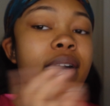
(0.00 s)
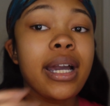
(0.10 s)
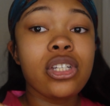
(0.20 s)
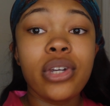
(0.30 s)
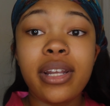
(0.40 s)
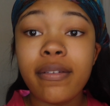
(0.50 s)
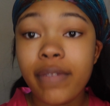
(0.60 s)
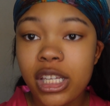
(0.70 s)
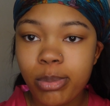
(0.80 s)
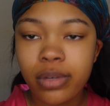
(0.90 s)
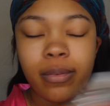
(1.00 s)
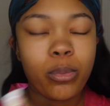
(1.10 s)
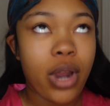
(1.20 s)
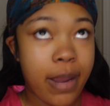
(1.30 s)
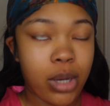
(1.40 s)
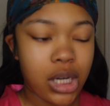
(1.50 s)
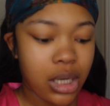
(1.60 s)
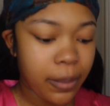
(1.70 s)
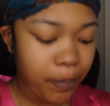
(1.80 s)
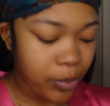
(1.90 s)
Hydrating Face Perfect
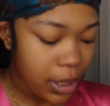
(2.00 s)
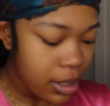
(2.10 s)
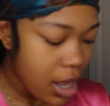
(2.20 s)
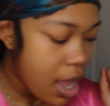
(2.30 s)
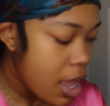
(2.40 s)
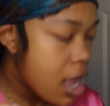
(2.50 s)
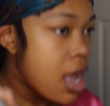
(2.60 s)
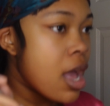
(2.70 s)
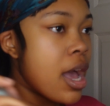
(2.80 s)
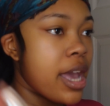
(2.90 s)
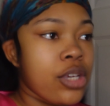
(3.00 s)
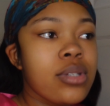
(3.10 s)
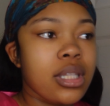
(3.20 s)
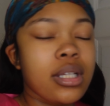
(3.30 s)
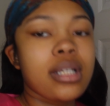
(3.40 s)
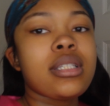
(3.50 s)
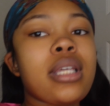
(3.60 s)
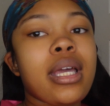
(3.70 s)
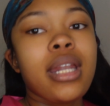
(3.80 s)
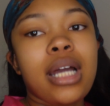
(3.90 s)
Primer. I use this
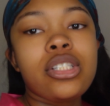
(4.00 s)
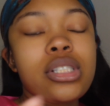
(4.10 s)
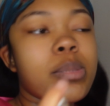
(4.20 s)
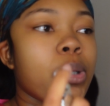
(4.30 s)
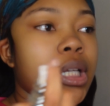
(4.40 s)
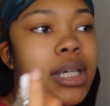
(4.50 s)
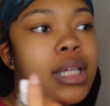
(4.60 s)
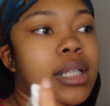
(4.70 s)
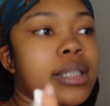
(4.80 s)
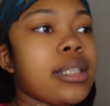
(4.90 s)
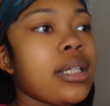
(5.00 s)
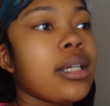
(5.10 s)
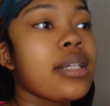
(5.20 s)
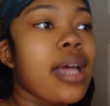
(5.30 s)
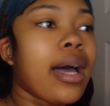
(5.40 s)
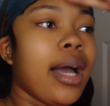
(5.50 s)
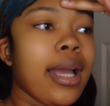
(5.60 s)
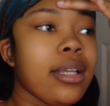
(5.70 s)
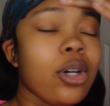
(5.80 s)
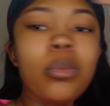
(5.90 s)
and I just put it, because
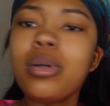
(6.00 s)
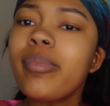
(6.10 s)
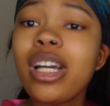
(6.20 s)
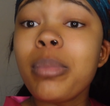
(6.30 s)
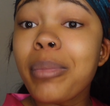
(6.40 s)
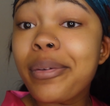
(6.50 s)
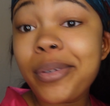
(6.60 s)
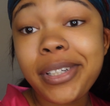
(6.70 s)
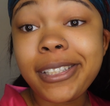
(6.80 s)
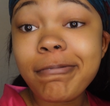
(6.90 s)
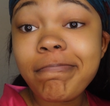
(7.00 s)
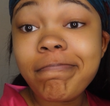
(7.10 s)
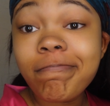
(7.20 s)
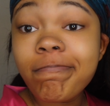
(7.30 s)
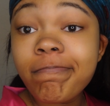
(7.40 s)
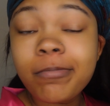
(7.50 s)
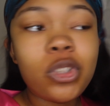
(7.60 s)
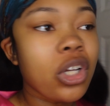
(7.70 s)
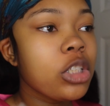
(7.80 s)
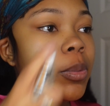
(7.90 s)
I don't put makeup on my forehead.
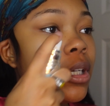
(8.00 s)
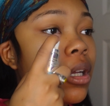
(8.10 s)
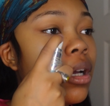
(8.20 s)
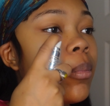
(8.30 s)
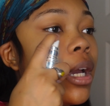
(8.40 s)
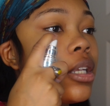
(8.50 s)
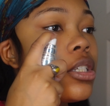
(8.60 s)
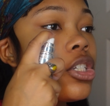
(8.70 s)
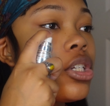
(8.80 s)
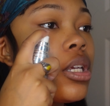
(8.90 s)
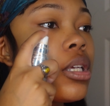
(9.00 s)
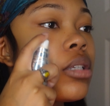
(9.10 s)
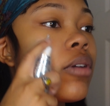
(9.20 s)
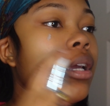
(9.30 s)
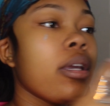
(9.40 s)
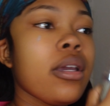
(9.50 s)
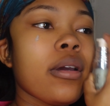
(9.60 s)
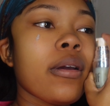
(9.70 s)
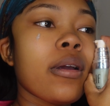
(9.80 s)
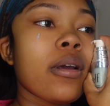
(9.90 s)
So I just put it on my cheeks right
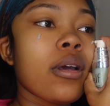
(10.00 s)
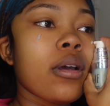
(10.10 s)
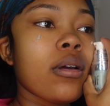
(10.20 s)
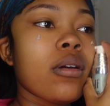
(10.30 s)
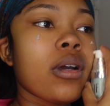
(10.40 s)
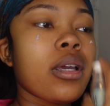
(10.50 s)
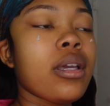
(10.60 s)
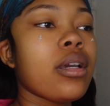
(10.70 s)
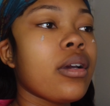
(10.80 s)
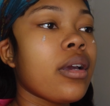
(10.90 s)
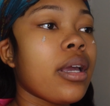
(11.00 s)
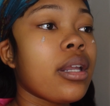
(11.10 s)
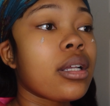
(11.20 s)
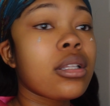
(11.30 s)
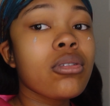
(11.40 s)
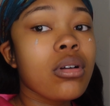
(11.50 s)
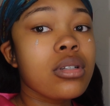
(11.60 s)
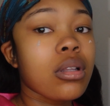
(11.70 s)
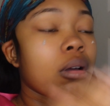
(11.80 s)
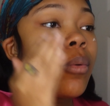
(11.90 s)
here, and a little goes a
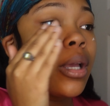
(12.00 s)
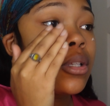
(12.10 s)
long way.